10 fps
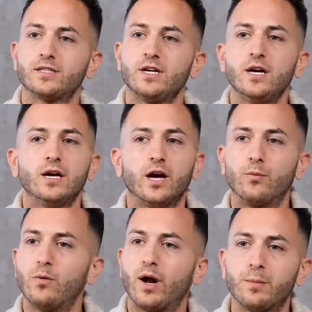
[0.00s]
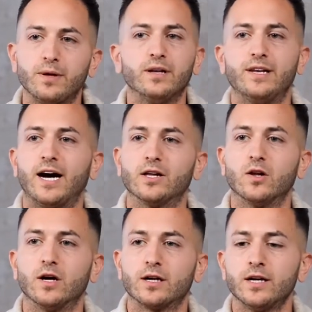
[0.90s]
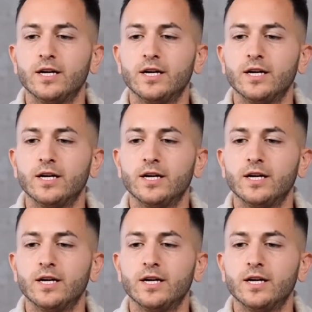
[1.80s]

Exactly. And we want to be in dialogue.